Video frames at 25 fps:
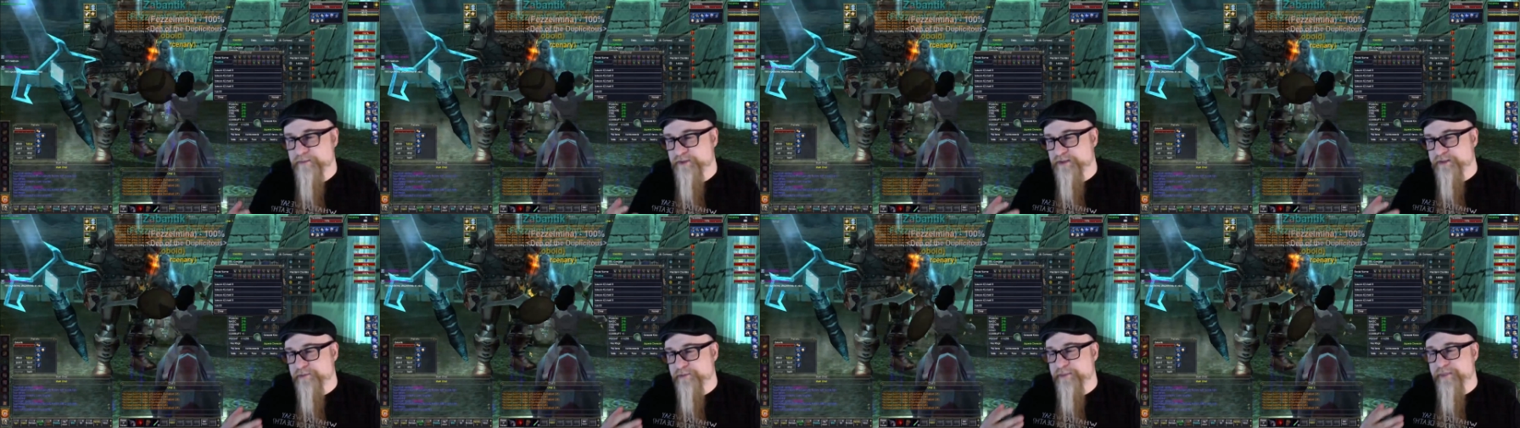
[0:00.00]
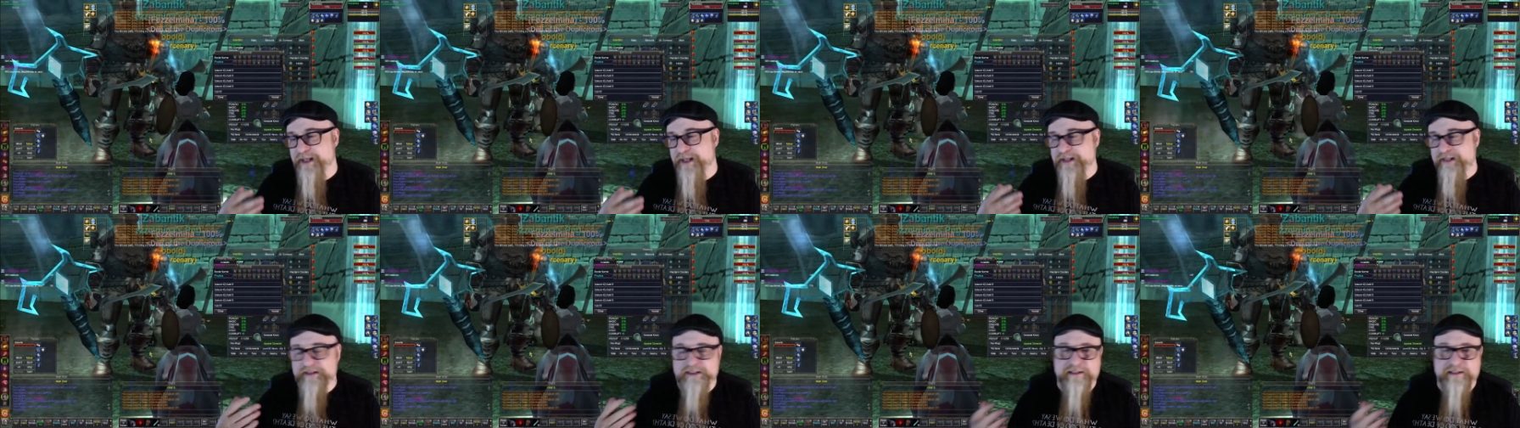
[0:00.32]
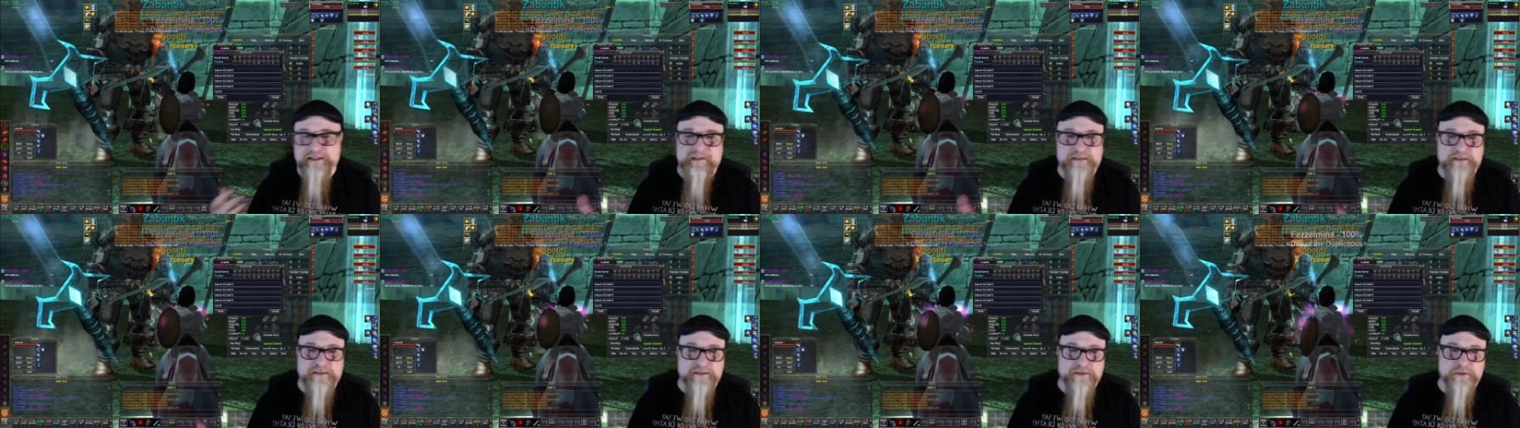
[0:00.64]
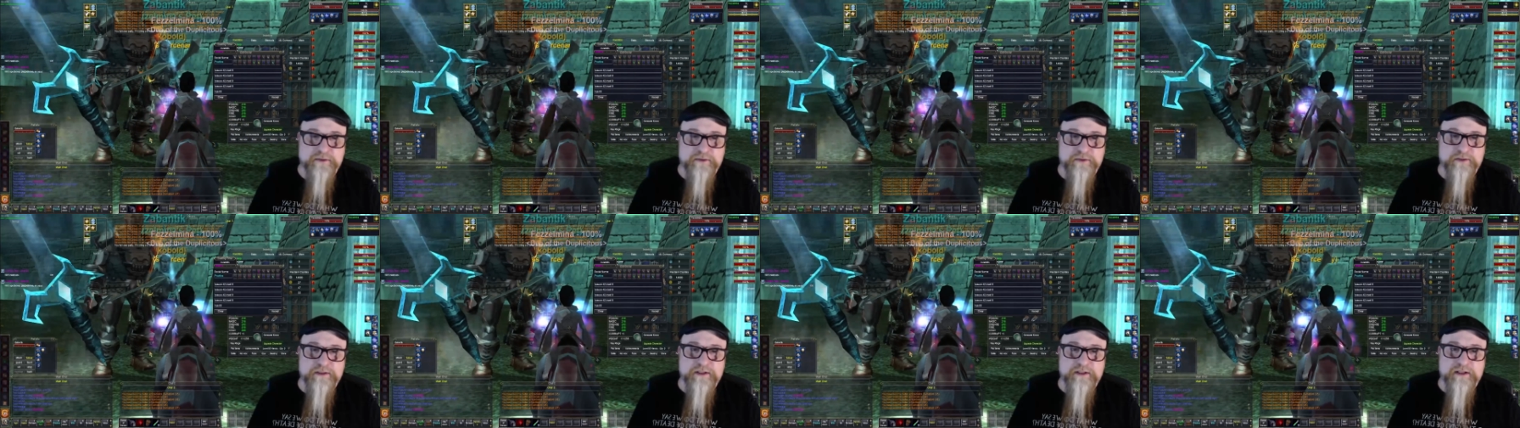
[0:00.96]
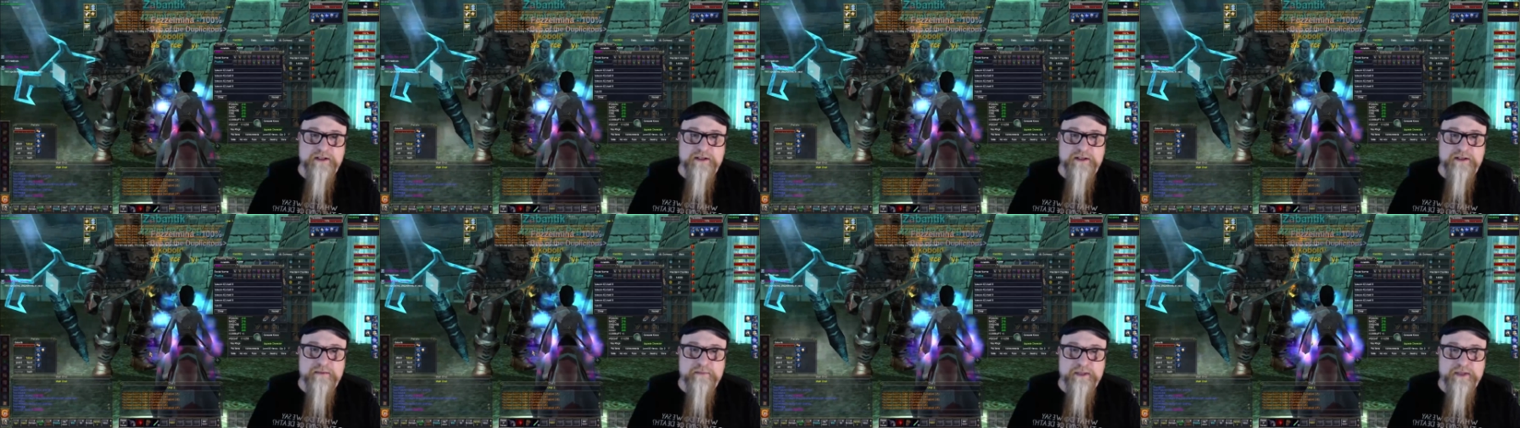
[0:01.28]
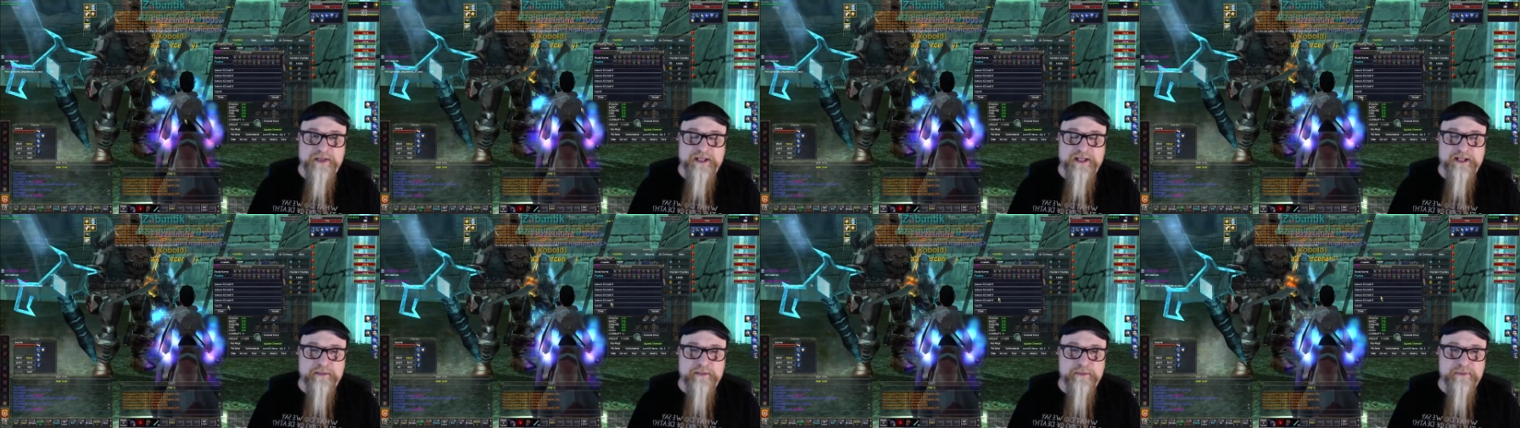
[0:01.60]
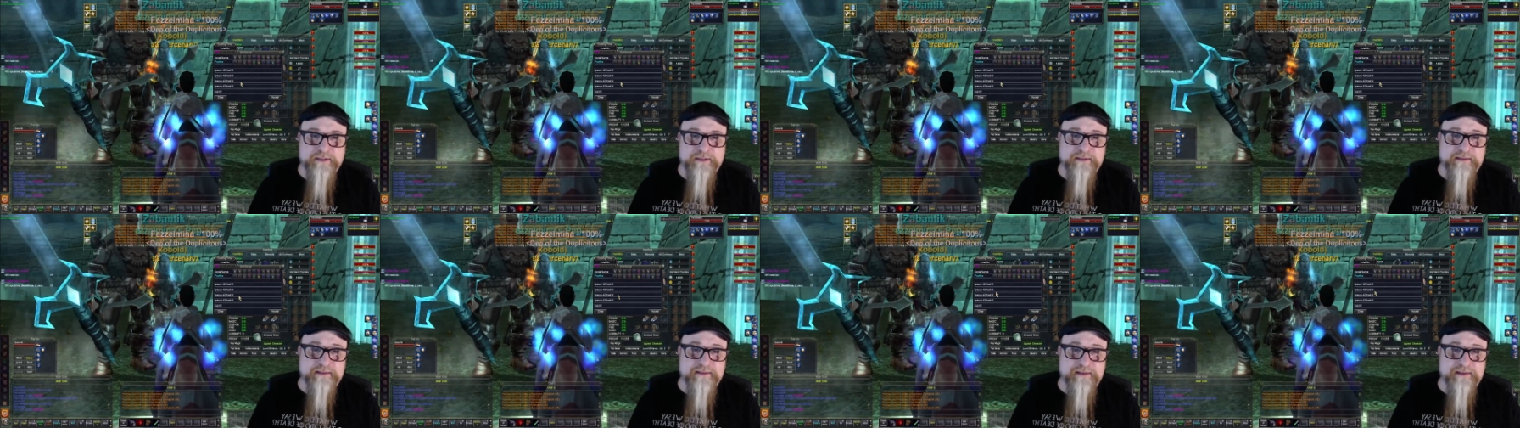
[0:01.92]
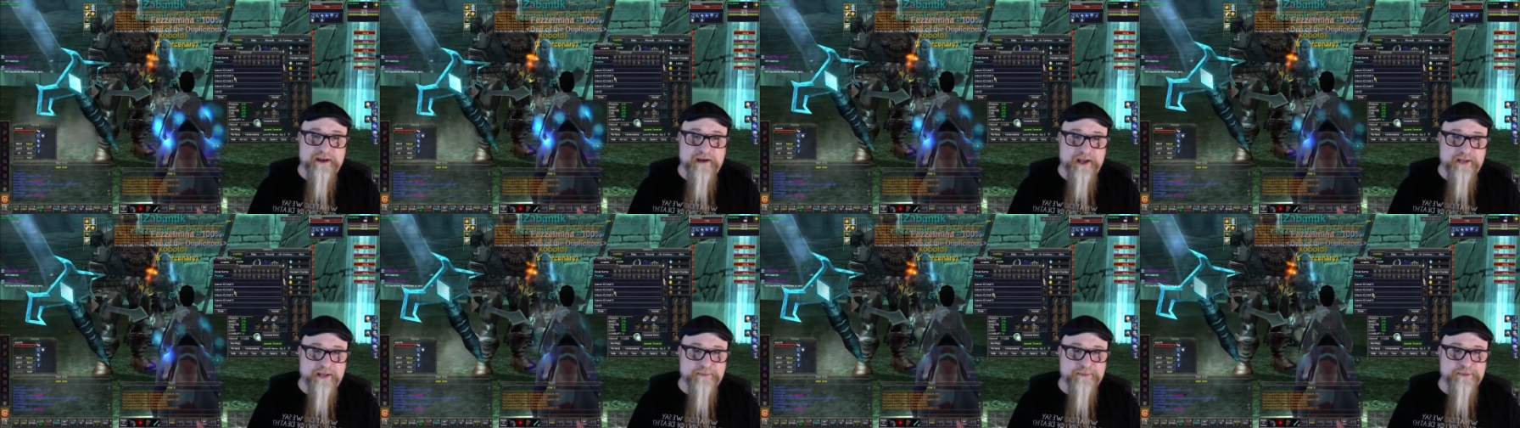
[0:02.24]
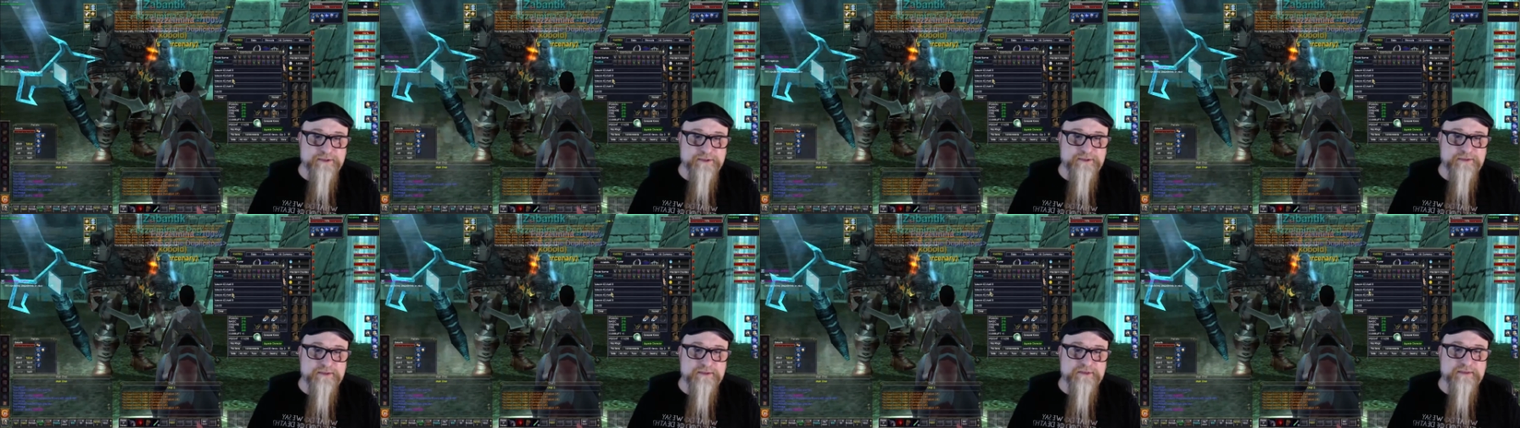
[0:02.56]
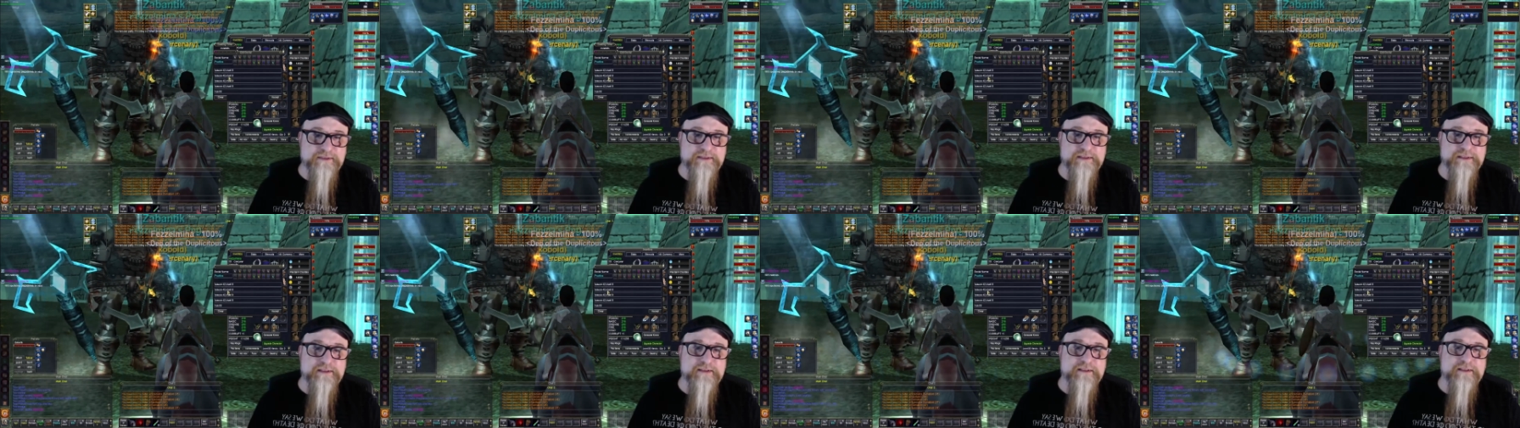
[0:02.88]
you may need to play with the timers